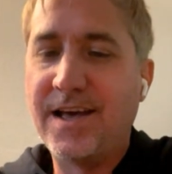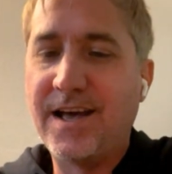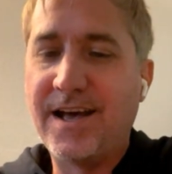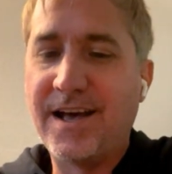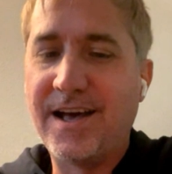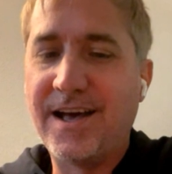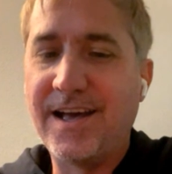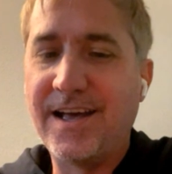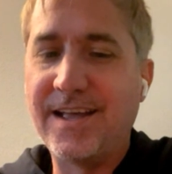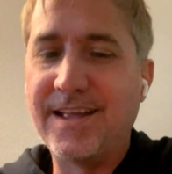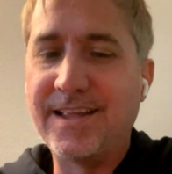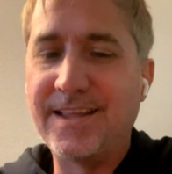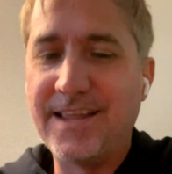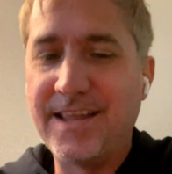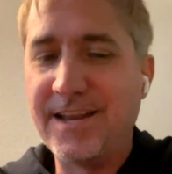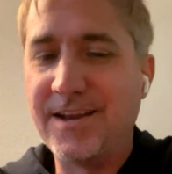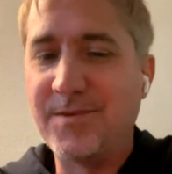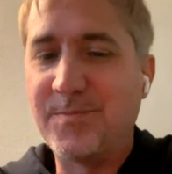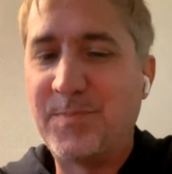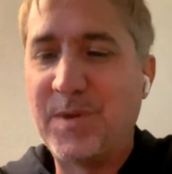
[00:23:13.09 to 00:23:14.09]
uh,
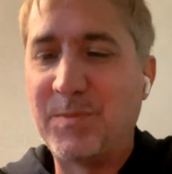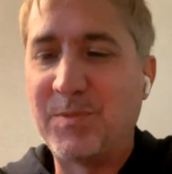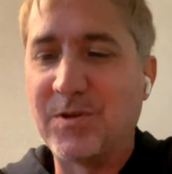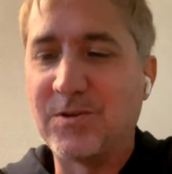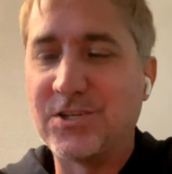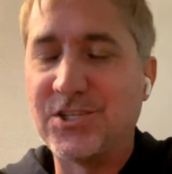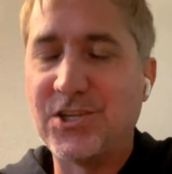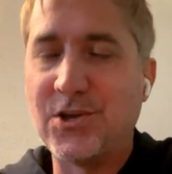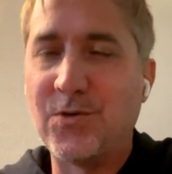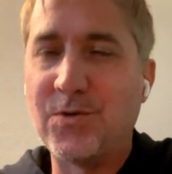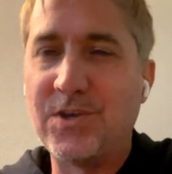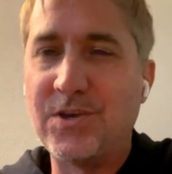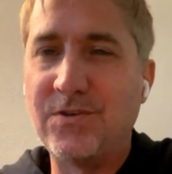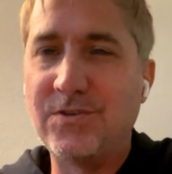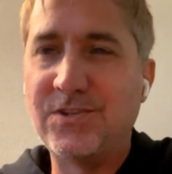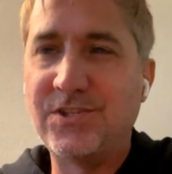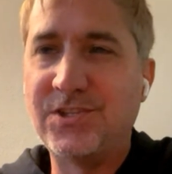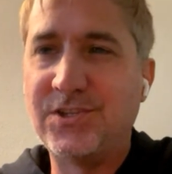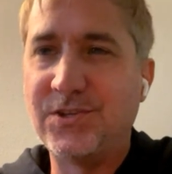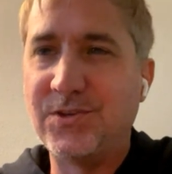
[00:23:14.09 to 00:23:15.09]
you know people are so
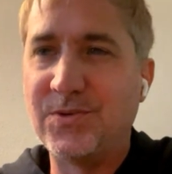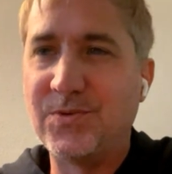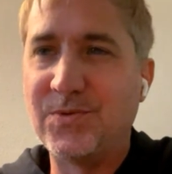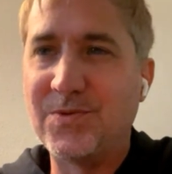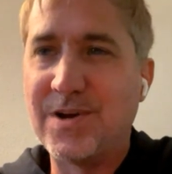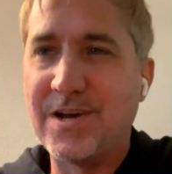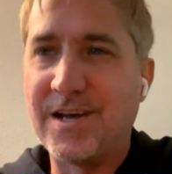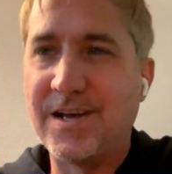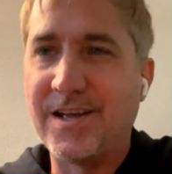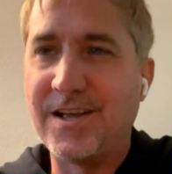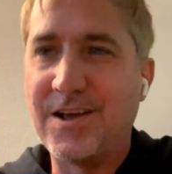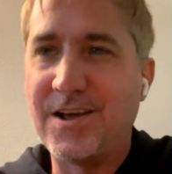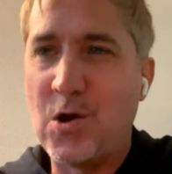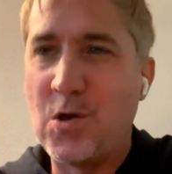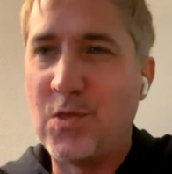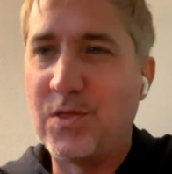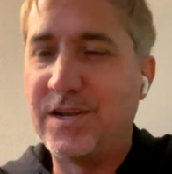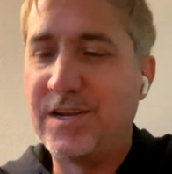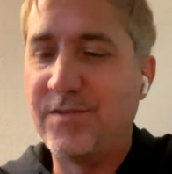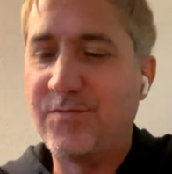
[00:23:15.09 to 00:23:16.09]
used to uh,
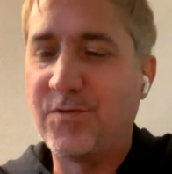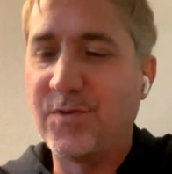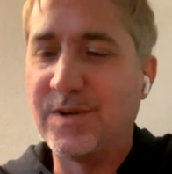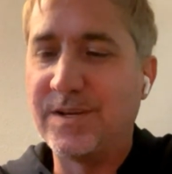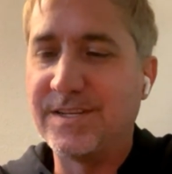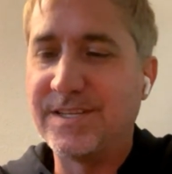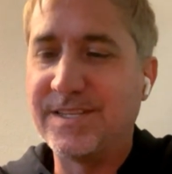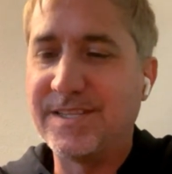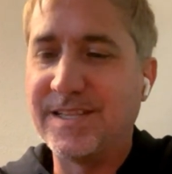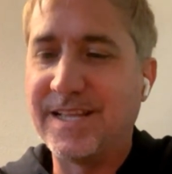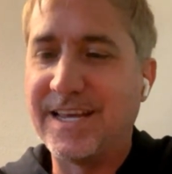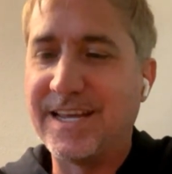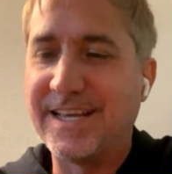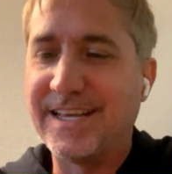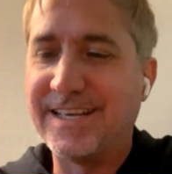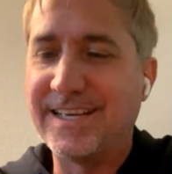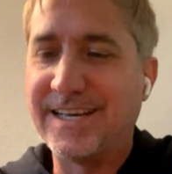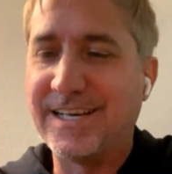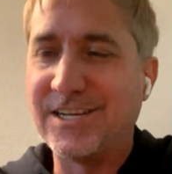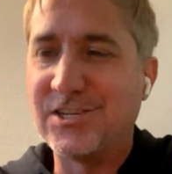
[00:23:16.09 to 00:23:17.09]
all the different
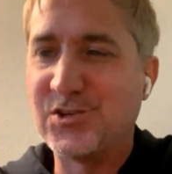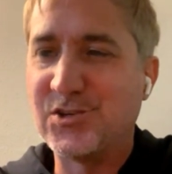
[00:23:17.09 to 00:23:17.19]
like uh,